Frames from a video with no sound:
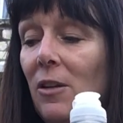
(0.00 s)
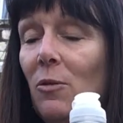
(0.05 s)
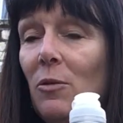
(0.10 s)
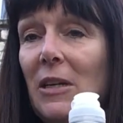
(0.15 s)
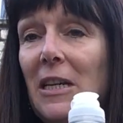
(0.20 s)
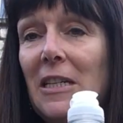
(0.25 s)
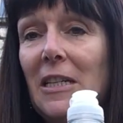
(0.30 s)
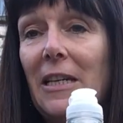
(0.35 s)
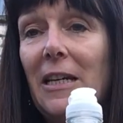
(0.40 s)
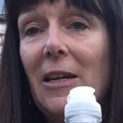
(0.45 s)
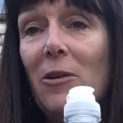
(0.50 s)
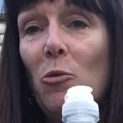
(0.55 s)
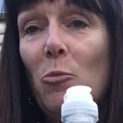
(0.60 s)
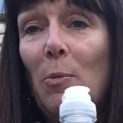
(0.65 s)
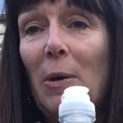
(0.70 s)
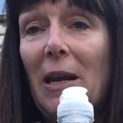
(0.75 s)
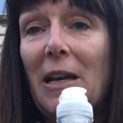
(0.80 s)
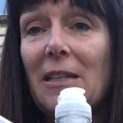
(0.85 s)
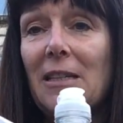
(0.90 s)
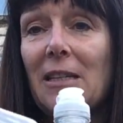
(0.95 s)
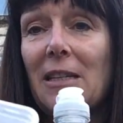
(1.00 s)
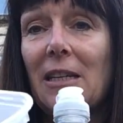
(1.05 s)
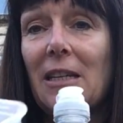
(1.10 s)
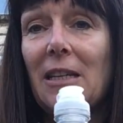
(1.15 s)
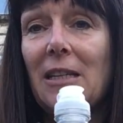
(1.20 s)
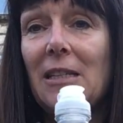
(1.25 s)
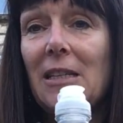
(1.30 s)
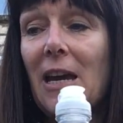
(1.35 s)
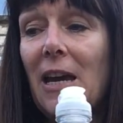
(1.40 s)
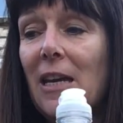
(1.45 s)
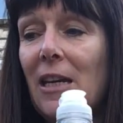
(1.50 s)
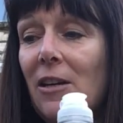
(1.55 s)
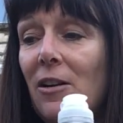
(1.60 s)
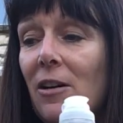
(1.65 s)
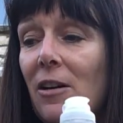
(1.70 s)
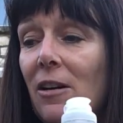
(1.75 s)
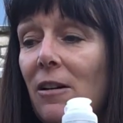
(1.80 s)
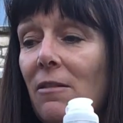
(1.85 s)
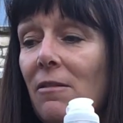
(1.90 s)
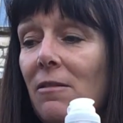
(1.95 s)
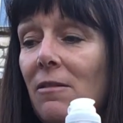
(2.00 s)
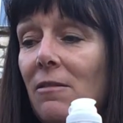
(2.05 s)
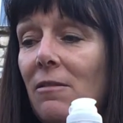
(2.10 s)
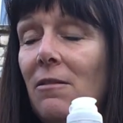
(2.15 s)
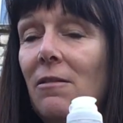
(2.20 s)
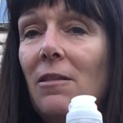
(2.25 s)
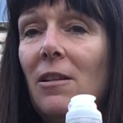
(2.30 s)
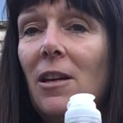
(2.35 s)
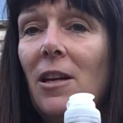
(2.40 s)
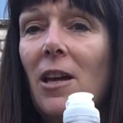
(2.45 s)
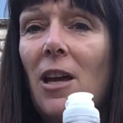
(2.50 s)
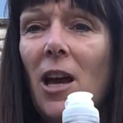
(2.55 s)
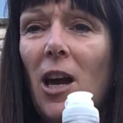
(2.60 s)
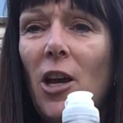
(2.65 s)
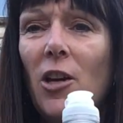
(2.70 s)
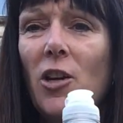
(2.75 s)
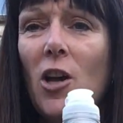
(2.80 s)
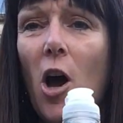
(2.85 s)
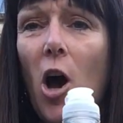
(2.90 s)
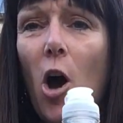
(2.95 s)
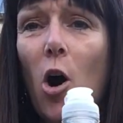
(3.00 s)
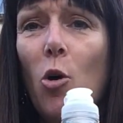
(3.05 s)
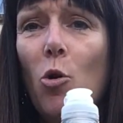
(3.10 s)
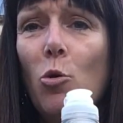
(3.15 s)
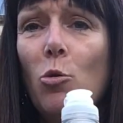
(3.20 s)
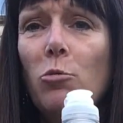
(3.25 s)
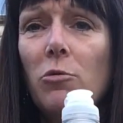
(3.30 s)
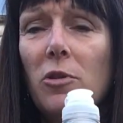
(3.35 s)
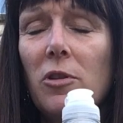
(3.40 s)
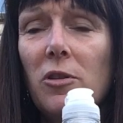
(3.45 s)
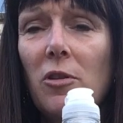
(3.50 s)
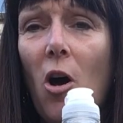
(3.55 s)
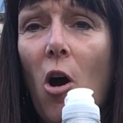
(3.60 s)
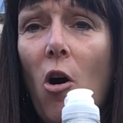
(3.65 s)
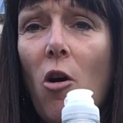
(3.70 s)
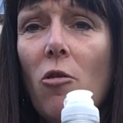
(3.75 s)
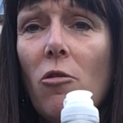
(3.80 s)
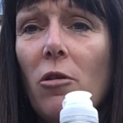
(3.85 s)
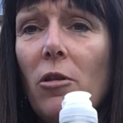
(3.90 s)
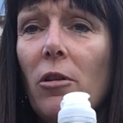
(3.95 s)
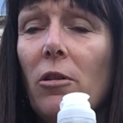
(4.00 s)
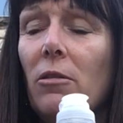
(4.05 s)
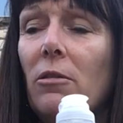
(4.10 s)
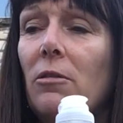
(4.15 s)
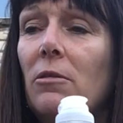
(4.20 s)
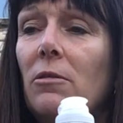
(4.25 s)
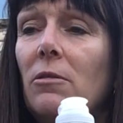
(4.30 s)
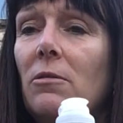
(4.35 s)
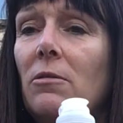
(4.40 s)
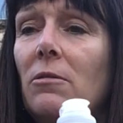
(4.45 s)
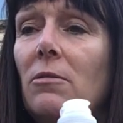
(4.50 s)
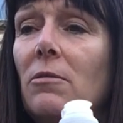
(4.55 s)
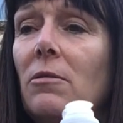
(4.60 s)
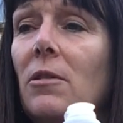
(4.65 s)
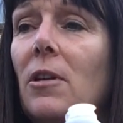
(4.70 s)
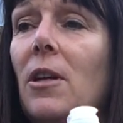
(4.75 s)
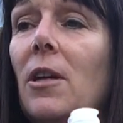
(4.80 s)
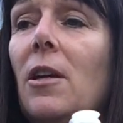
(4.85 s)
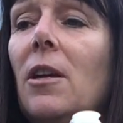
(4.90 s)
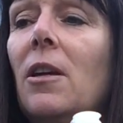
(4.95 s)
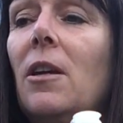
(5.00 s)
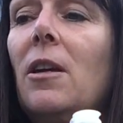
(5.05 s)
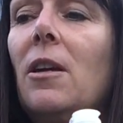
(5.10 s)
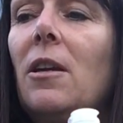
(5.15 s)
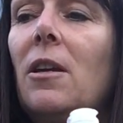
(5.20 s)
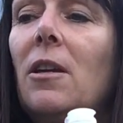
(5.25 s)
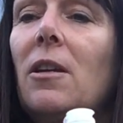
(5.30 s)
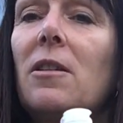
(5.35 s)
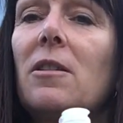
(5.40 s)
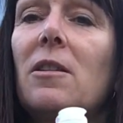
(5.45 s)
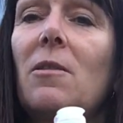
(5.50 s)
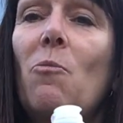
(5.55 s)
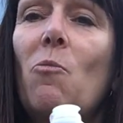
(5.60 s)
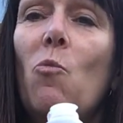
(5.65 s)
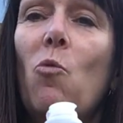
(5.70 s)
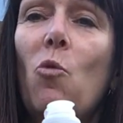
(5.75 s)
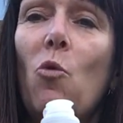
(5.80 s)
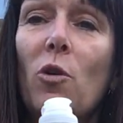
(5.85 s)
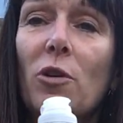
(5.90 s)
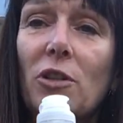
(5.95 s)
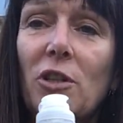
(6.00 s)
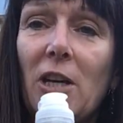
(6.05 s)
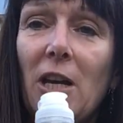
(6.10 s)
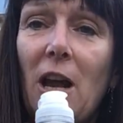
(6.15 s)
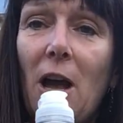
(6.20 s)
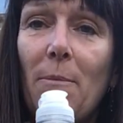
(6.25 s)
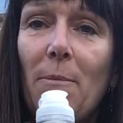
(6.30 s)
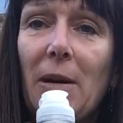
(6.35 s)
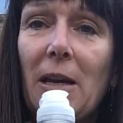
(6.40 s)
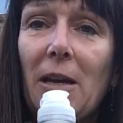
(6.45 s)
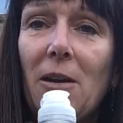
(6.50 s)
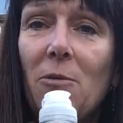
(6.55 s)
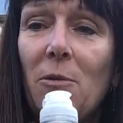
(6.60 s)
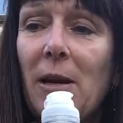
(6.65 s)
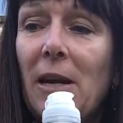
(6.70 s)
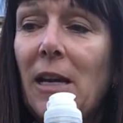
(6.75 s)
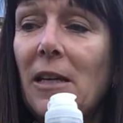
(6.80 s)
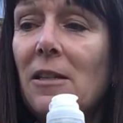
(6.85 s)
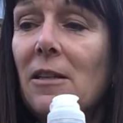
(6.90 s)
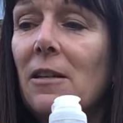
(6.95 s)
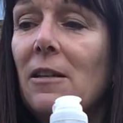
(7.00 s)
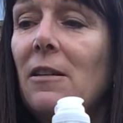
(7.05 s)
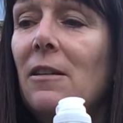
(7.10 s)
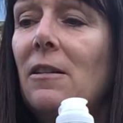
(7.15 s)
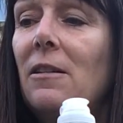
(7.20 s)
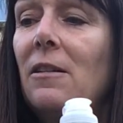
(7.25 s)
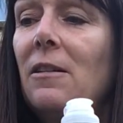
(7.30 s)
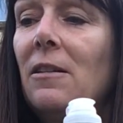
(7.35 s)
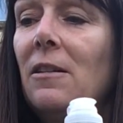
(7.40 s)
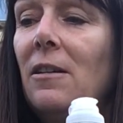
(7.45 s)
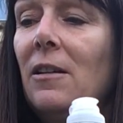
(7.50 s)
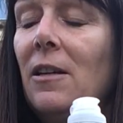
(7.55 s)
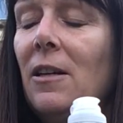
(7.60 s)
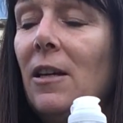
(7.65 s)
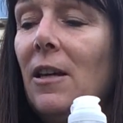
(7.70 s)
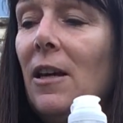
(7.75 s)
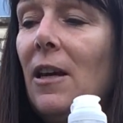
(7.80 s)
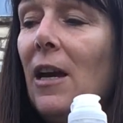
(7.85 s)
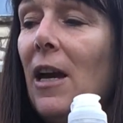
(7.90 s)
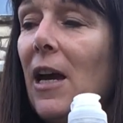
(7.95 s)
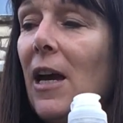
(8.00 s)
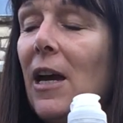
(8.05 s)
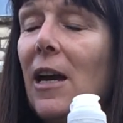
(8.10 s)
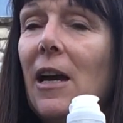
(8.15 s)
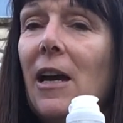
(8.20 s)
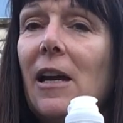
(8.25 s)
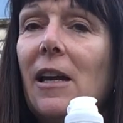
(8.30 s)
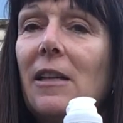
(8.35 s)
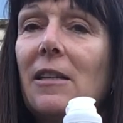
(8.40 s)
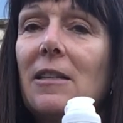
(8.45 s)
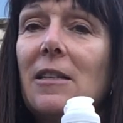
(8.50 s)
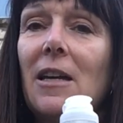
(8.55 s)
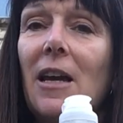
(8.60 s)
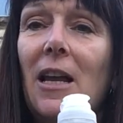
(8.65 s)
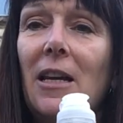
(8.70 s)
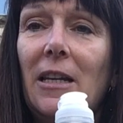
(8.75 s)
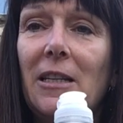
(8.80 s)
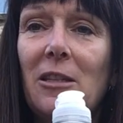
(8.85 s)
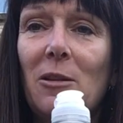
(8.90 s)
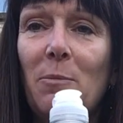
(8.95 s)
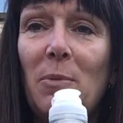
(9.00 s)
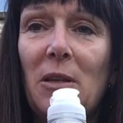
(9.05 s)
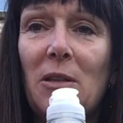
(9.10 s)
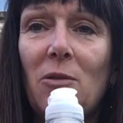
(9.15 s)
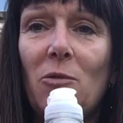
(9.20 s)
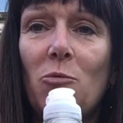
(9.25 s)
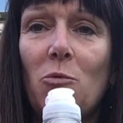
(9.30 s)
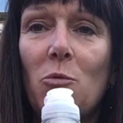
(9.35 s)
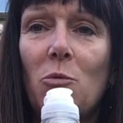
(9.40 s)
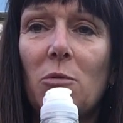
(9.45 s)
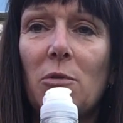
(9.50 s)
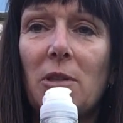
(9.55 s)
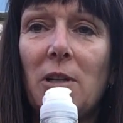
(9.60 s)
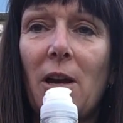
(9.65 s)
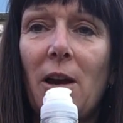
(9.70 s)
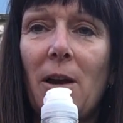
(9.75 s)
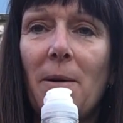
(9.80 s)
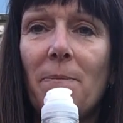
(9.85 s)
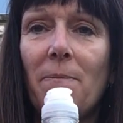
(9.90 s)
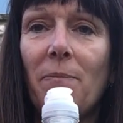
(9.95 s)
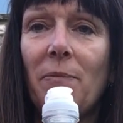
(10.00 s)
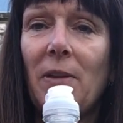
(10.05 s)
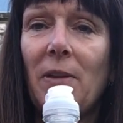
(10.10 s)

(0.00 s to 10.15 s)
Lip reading: You'll need a little plastic container, an old sock, some washing up liquid, and a little bit of water.